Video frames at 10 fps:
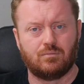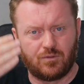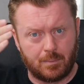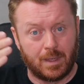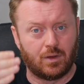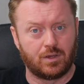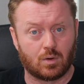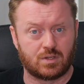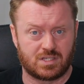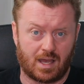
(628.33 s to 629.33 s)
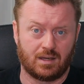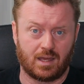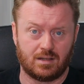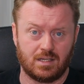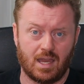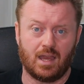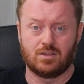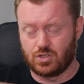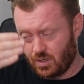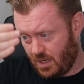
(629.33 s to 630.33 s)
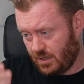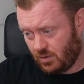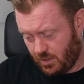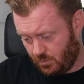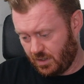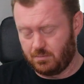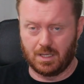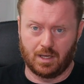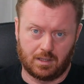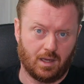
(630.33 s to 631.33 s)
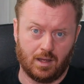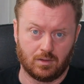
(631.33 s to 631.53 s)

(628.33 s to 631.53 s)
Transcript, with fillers: familiar with signing N D As, you can kind of look at one and be like, yeah,